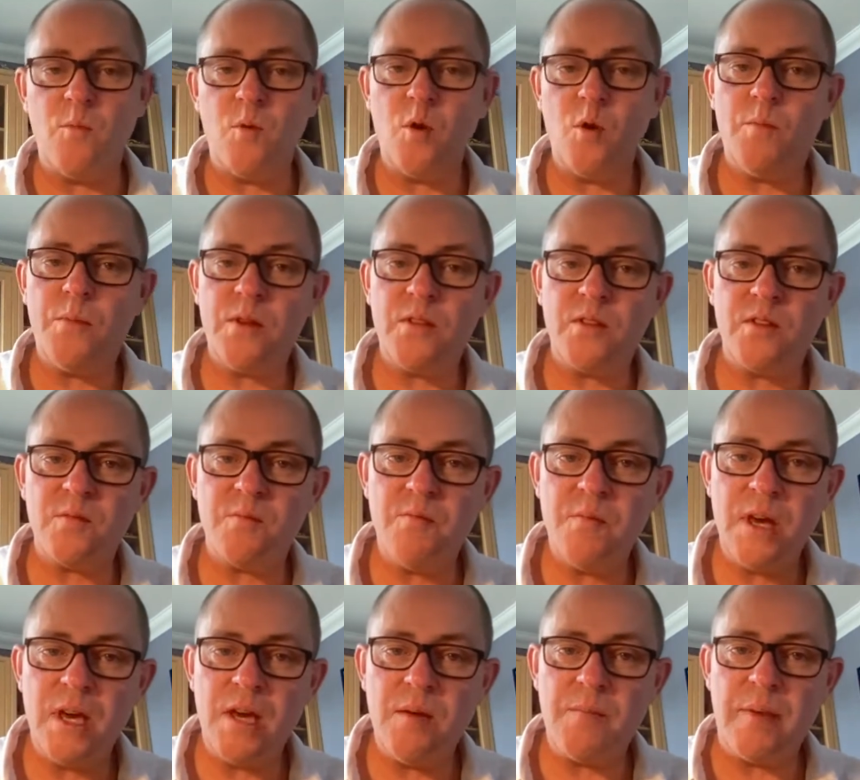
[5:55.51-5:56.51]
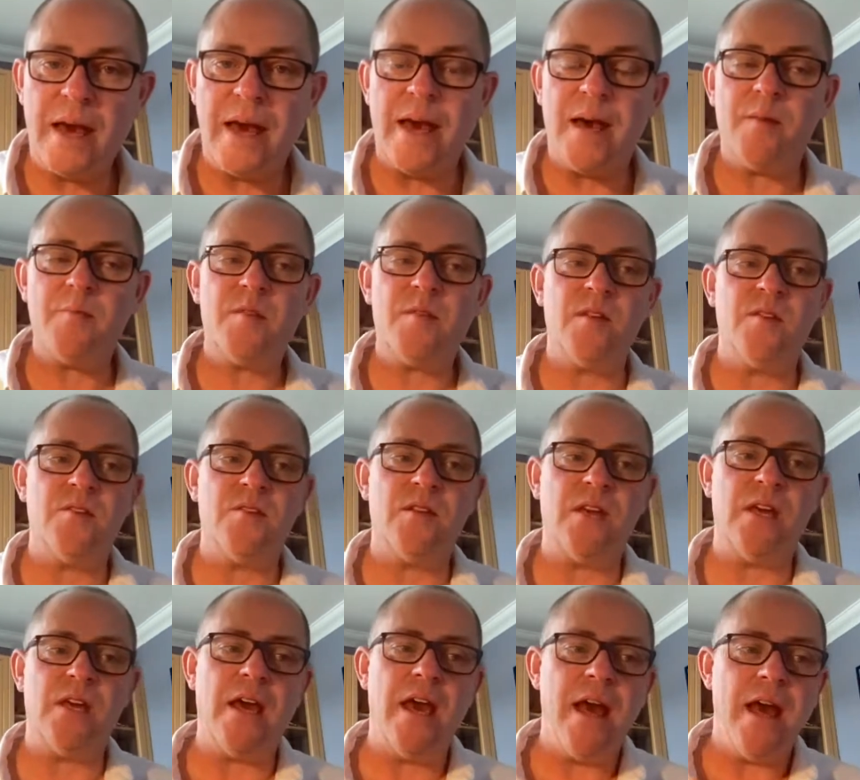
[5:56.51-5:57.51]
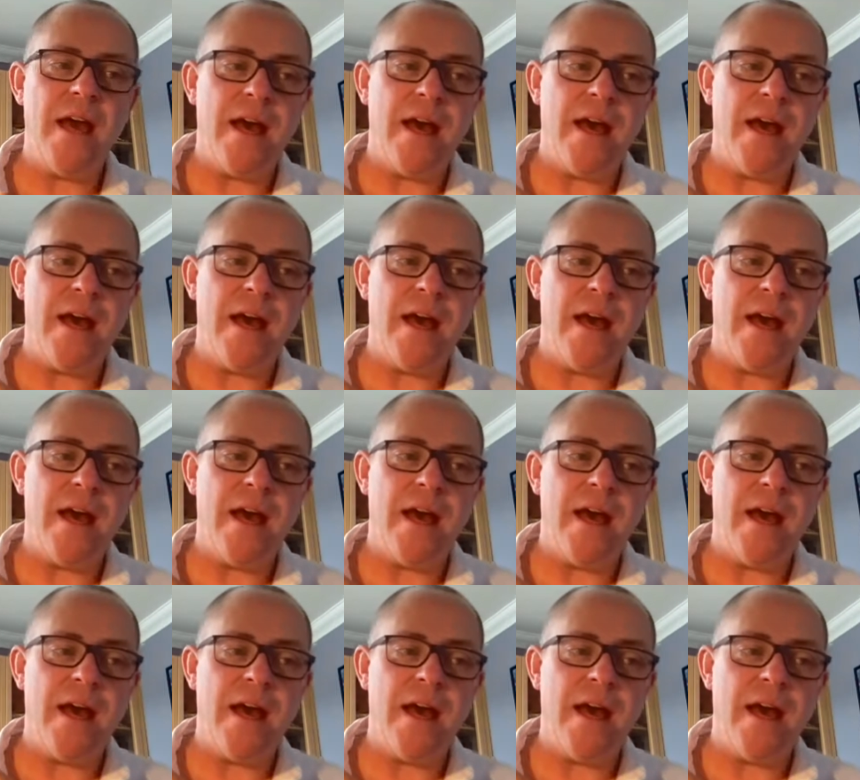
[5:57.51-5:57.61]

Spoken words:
What bothers me perhaps is the